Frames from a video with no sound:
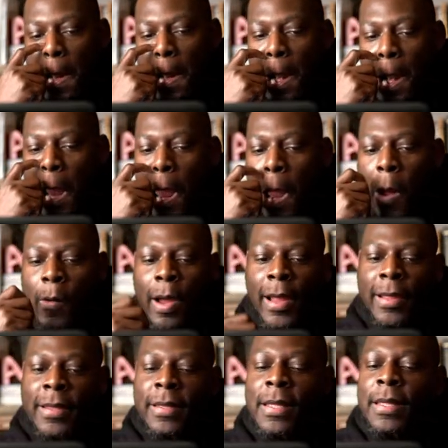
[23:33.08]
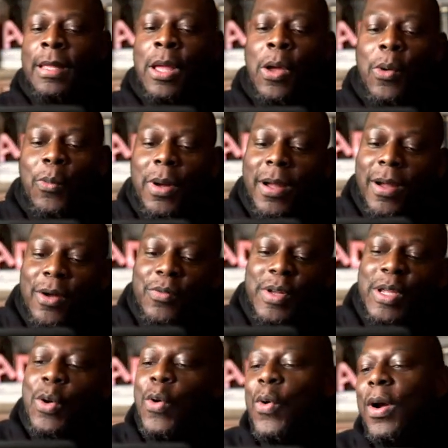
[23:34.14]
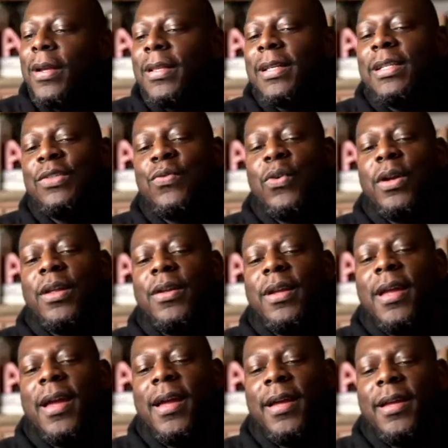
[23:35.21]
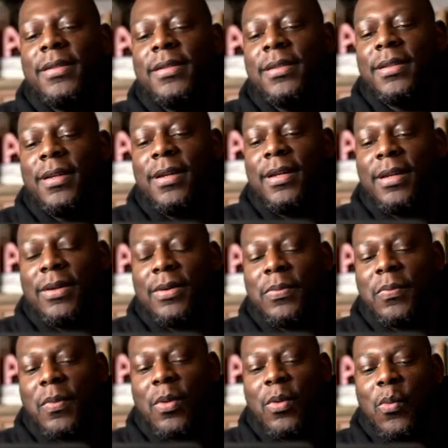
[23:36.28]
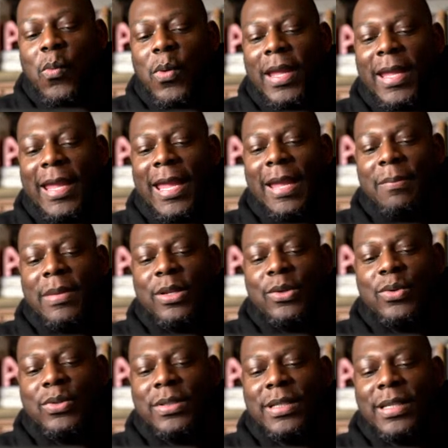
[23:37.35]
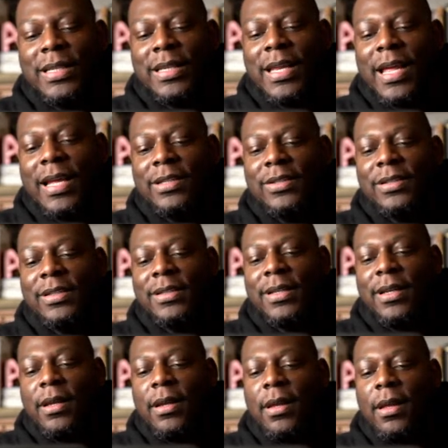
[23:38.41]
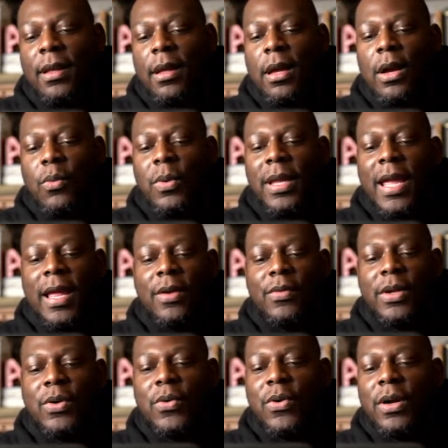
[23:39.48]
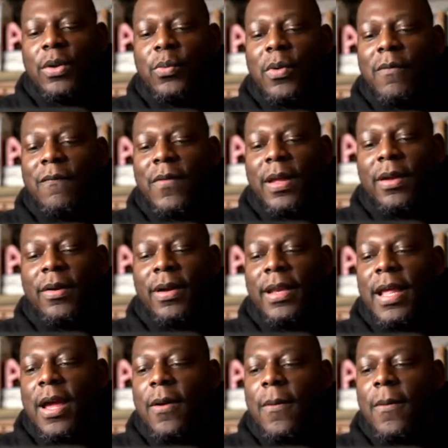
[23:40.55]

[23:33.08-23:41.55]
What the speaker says: All right. We're going to record this for you guys. We keep losing connection. We got to record it. We'll figure it out.